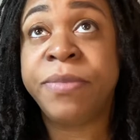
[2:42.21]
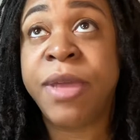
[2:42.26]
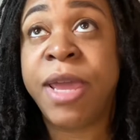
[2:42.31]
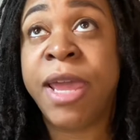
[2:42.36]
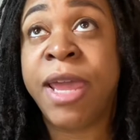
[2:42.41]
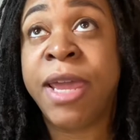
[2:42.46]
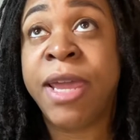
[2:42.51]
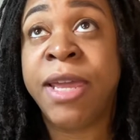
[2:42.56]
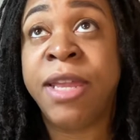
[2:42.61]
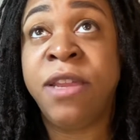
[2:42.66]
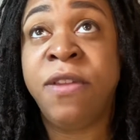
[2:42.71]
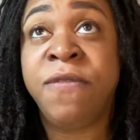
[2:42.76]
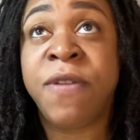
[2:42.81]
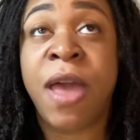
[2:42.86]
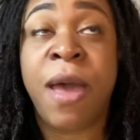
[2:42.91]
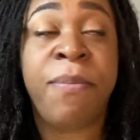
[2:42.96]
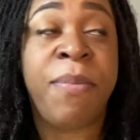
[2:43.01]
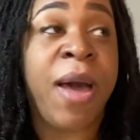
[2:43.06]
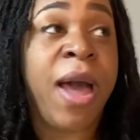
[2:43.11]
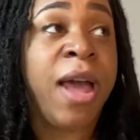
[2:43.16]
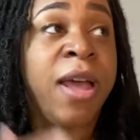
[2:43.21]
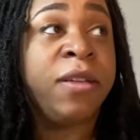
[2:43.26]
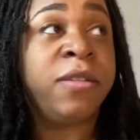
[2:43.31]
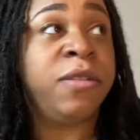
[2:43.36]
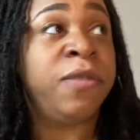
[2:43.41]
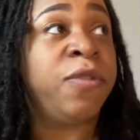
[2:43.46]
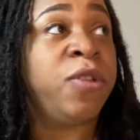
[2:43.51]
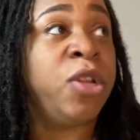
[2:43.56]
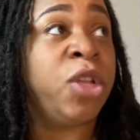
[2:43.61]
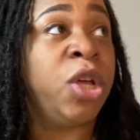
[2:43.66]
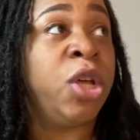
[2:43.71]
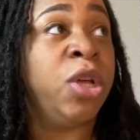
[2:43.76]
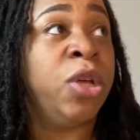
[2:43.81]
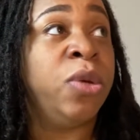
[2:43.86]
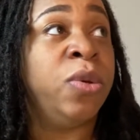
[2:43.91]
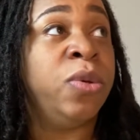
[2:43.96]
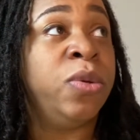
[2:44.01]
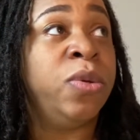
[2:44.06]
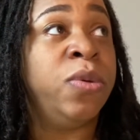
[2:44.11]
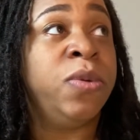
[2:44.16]
And you've got piles of
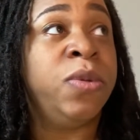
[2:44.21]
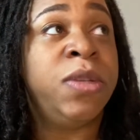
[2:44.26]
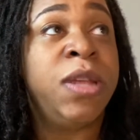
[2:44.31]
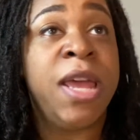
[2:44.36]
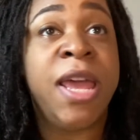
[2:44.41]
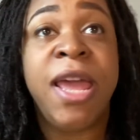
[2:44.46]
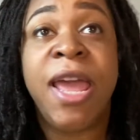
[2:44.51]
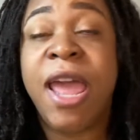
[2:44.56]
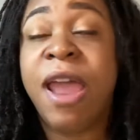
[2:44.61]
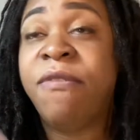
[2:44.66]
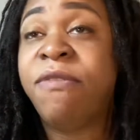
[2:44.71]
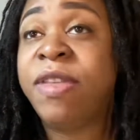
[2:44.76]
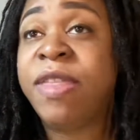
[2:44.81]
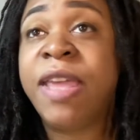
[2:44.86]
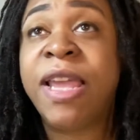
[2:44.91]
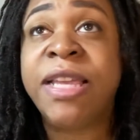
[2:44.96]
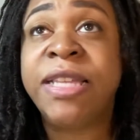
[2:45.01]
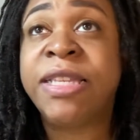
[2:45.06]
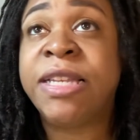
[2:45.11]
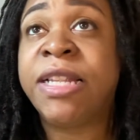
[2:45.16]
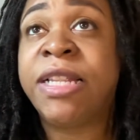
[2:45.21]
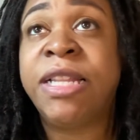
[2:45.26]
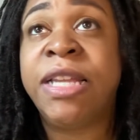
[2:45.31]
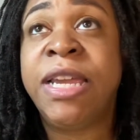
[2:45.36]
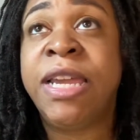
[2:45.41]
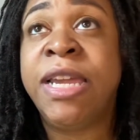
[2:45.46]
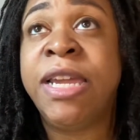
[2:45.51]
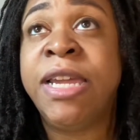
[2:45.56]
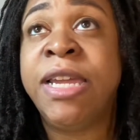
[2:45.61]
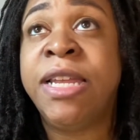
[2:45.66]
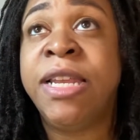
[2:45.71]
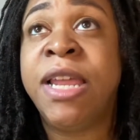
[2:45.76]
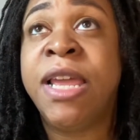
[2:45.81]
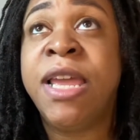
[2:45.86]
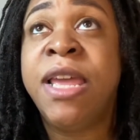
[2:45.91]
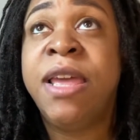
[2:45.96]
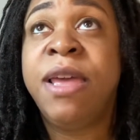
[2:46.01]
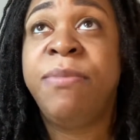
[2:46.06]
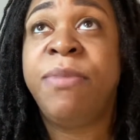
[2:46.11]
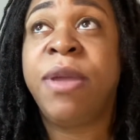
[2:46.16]
clothes, everything's clean,
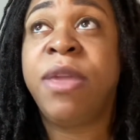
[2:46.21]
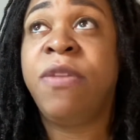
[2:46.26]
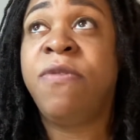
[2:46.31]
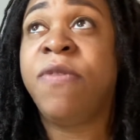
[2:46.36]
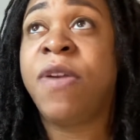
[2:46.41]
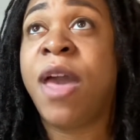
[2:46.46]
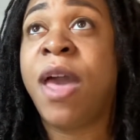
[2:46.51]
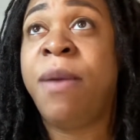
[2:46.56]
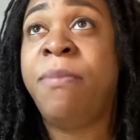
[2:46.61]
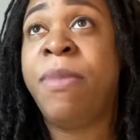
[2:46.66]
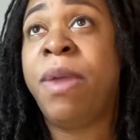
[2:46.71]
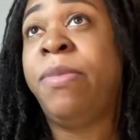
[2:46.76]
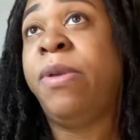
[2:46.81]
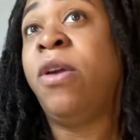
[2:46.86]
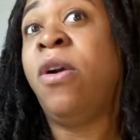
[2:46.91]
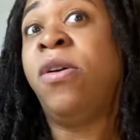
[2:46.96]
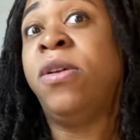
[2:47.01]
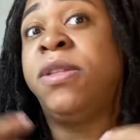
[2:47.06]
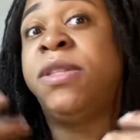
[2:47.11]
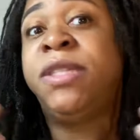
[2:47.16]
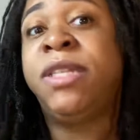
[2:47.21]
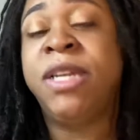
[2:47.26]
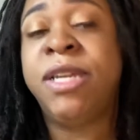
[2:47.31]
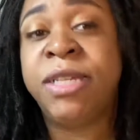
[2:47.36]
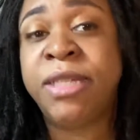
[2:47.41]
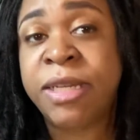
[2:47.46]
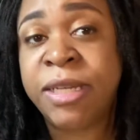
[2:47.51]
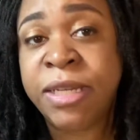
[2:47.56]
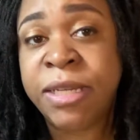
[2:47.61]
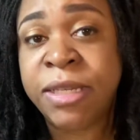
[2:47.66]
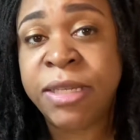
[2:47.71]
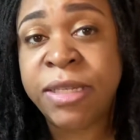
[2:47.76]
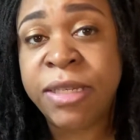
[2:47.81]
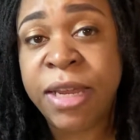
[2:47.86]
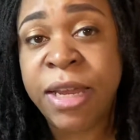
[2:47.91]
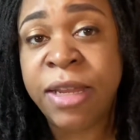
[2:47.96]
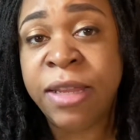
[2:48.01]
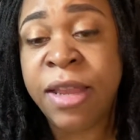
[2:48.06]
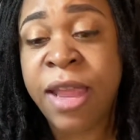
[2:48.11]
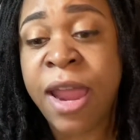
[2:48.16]
but you've got maybe all seasons
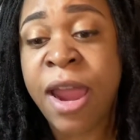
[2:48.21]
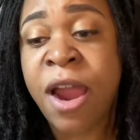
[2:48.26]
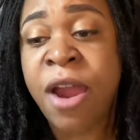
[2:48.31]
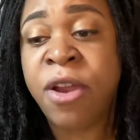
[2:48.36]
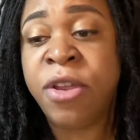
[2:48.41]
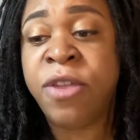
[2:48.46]
in there.